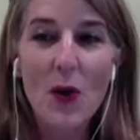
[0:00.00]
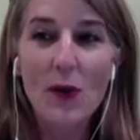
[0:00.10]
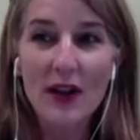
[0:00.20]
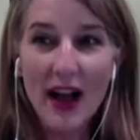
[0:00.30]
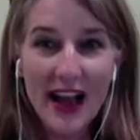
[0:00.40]

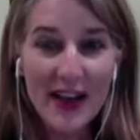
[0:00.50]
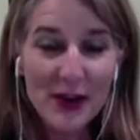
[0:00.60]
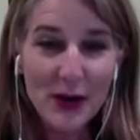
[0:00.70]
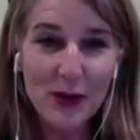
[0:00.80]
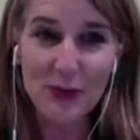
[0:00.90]
Well, I have
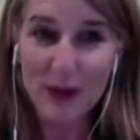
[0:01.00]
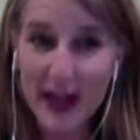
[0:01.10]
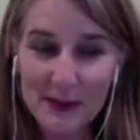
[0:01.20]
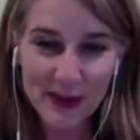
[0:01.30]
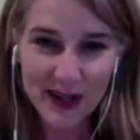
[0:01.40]
a
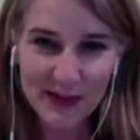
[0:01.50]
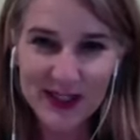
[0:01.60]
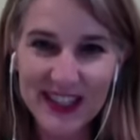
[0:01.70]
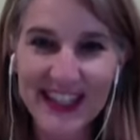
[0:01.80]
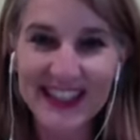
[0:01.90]
great morning
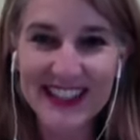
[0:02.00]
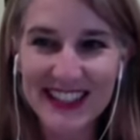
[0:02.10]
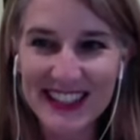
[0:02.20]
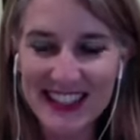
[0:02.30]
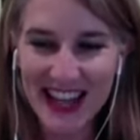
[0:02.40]
routine
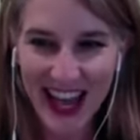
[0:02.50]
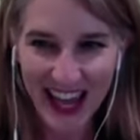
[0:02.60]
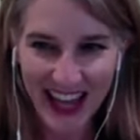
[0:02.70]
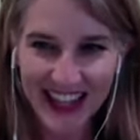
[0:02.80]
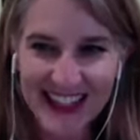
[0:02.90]

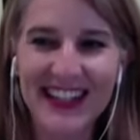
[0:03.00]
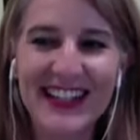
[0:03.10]
today,